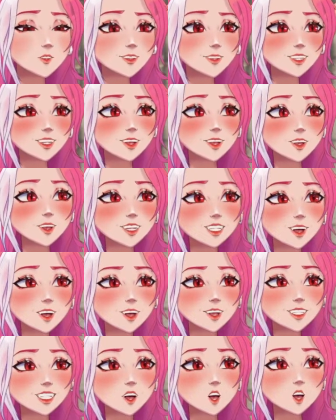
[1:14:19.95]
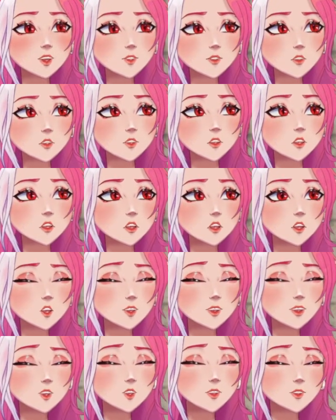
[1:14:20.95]
and then at 8 o'clock, we're going to
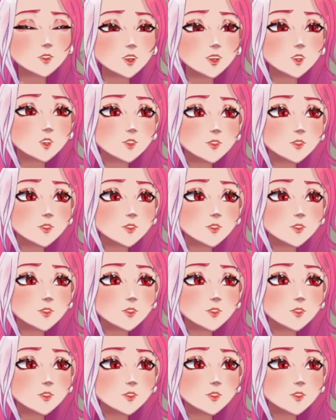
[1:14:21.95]
start the game up.